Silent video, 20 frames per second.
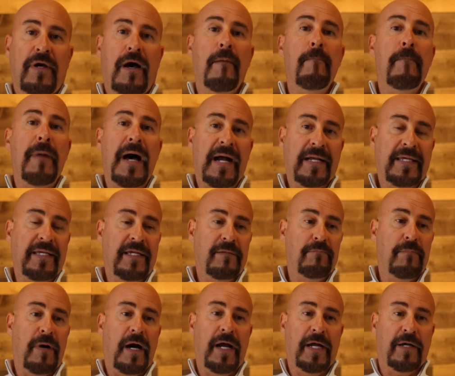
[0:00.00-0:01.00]
I'm back
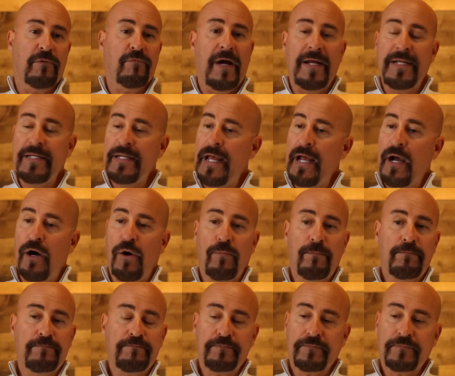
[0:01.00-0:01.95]
in buying. Right now,